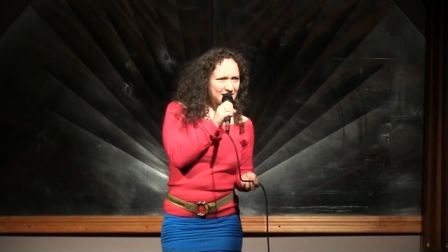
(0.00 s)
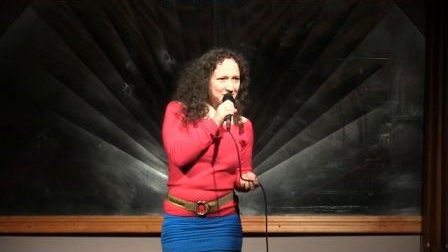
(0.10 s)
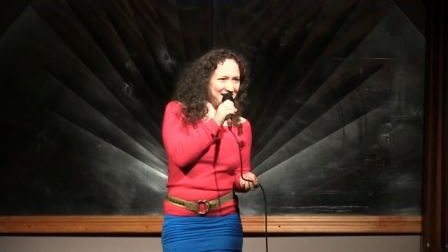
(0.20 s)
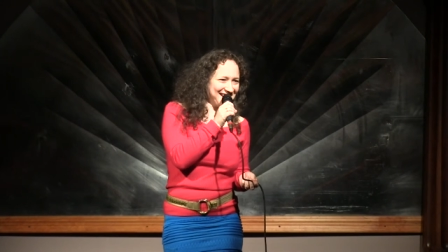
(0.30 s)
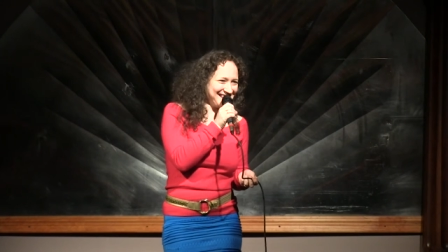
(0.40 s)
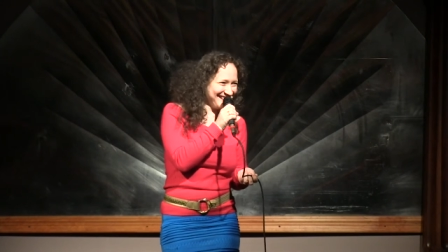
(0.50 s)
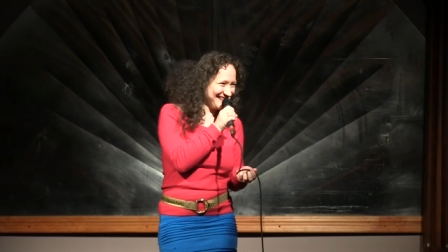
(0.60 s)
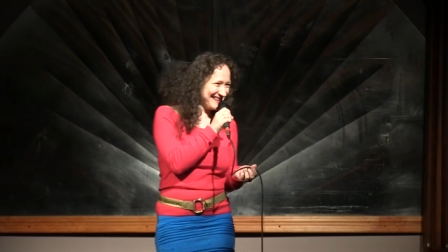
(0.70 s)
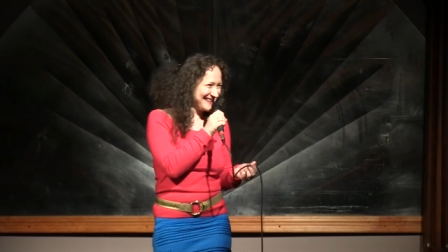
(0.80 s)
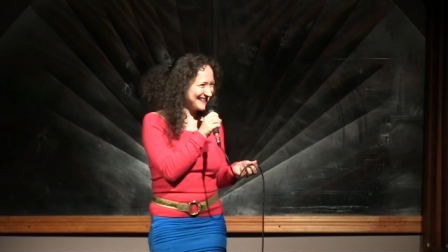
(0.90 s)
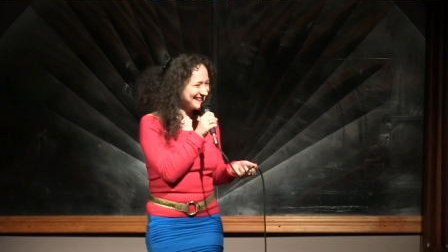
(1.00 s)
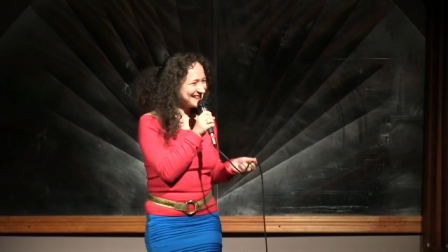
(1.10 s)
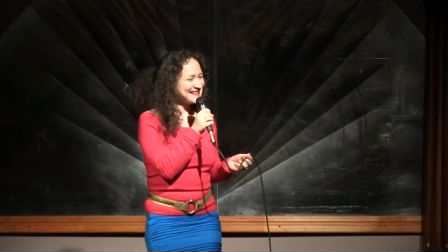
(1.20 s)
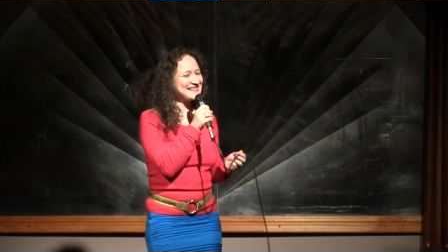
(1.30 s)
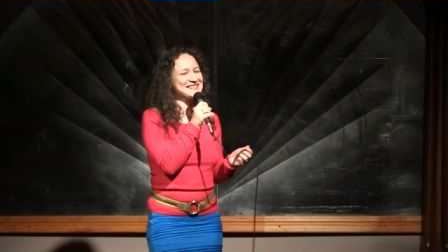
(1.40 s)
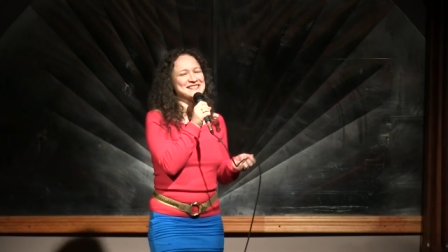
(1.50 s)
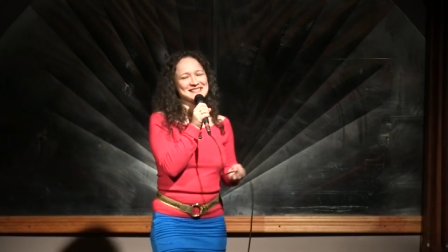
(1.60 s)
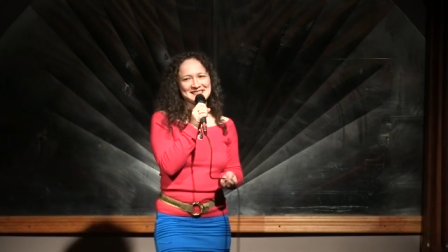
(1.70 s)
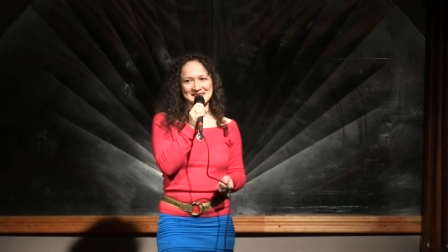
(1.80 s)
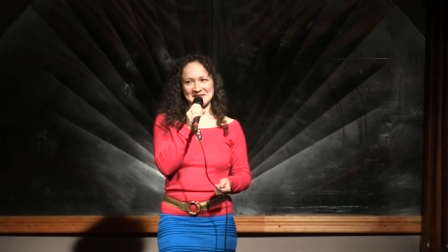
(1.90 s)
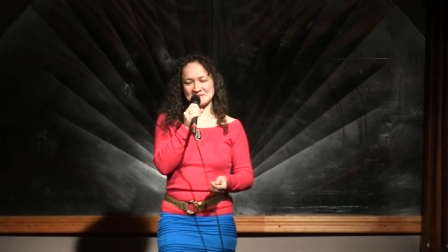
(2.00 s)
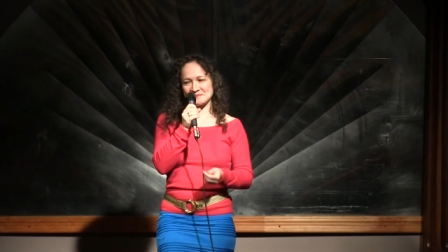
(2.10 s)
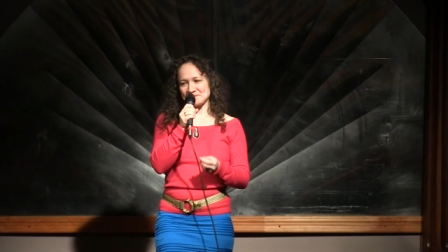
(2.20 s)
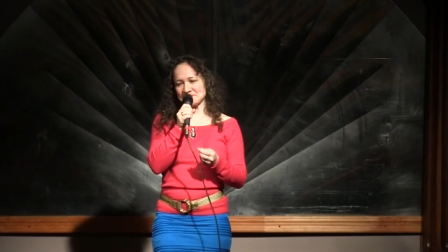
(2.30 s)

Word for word: them?" So